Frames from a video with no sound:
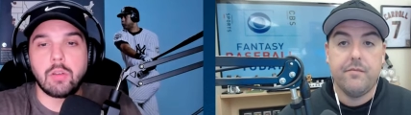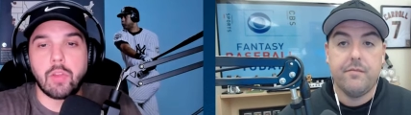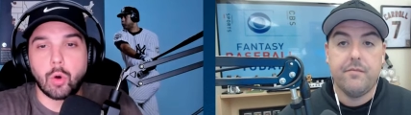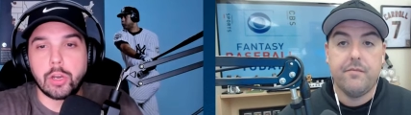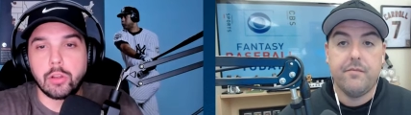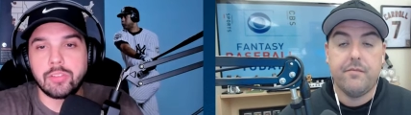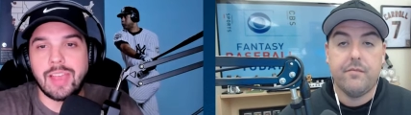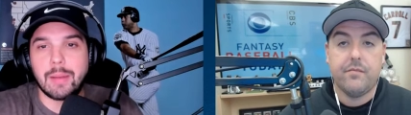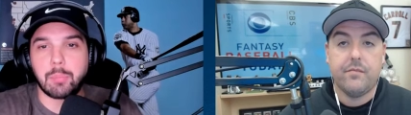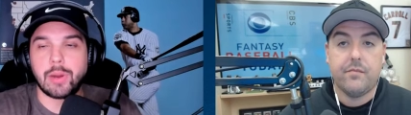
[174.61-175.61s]
Speaker 1: of the Orioles,
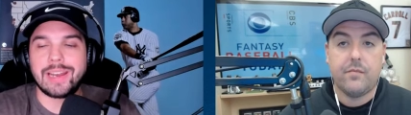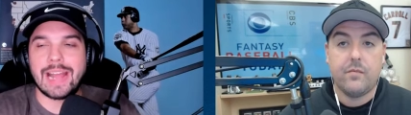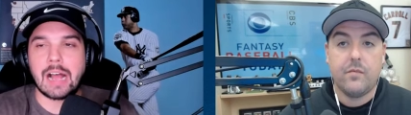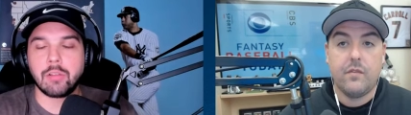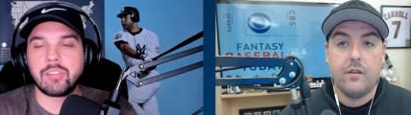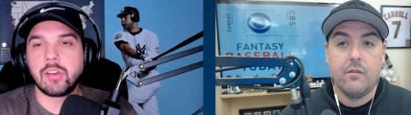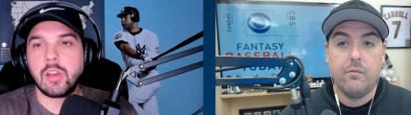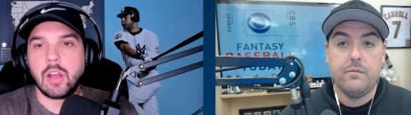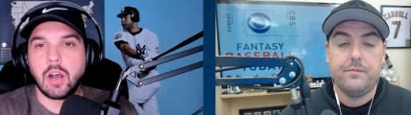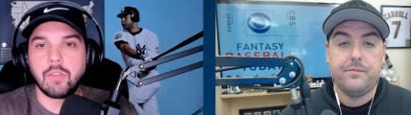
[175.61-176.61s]
and Brady House
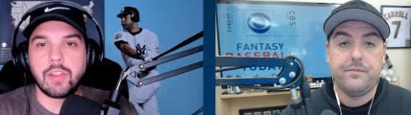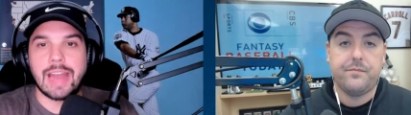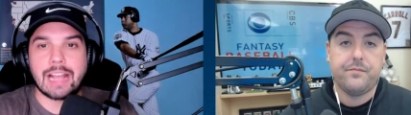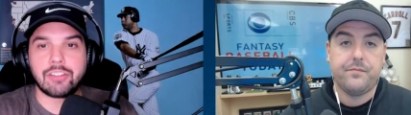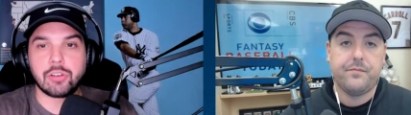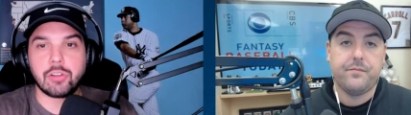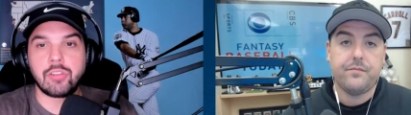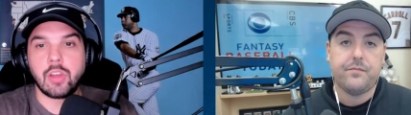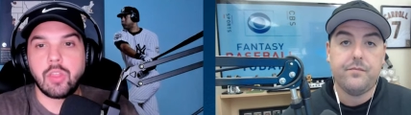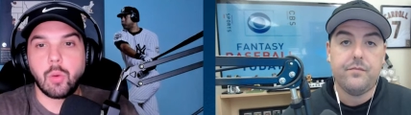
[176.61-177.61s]
of the
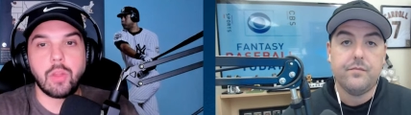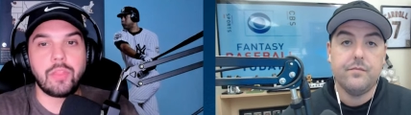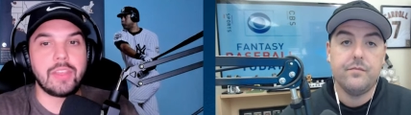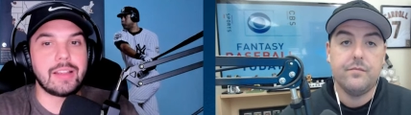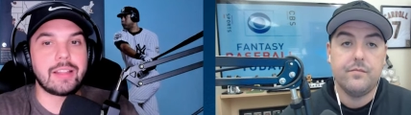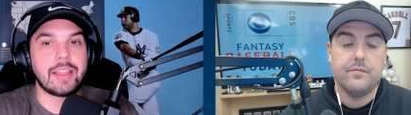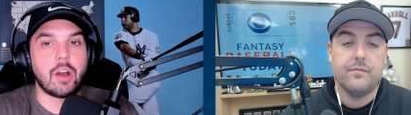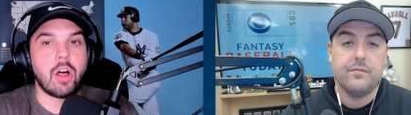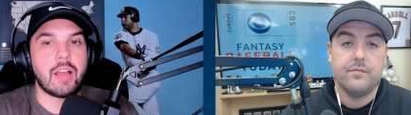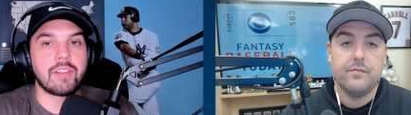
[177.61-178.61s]
Nationals. The one thing that they
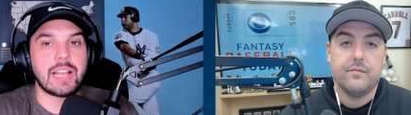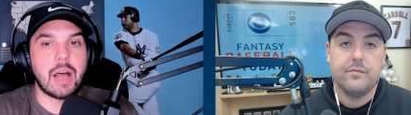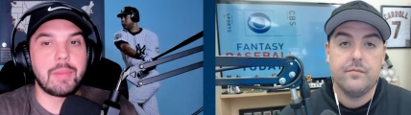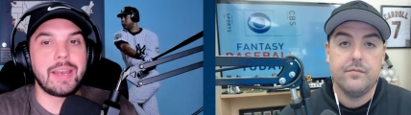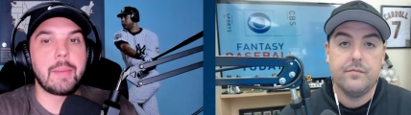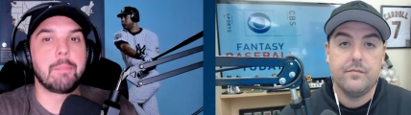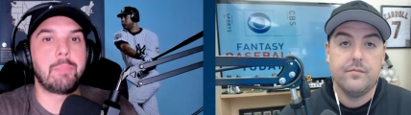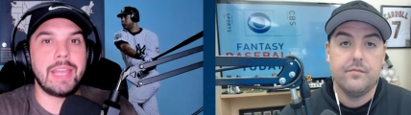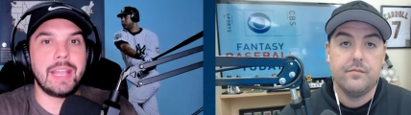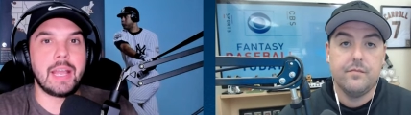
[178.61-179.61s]
all have in common,
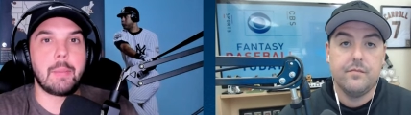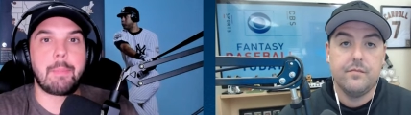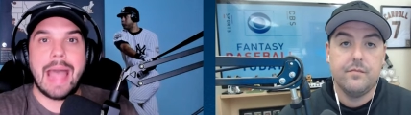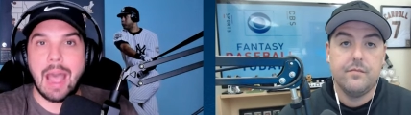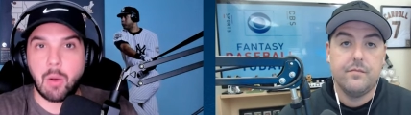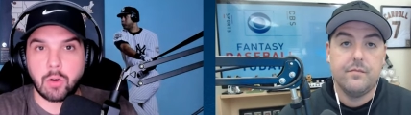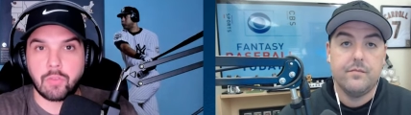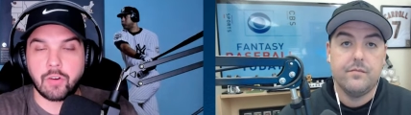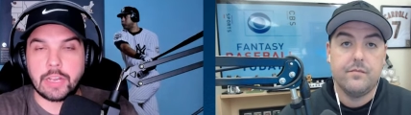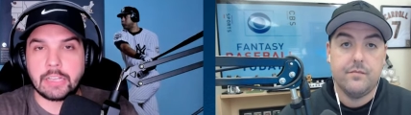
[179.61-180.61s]
big power
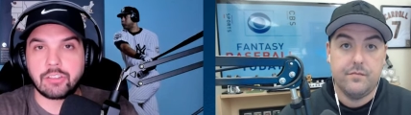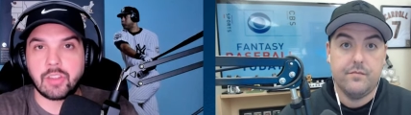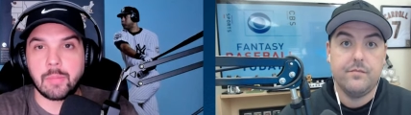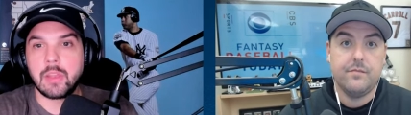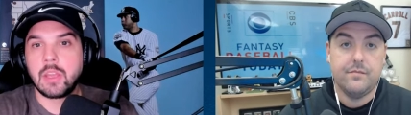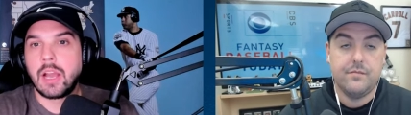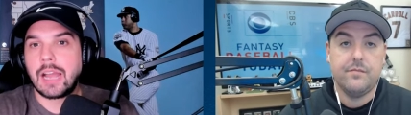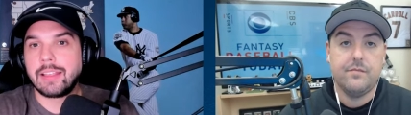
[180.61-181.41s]
for each of them. I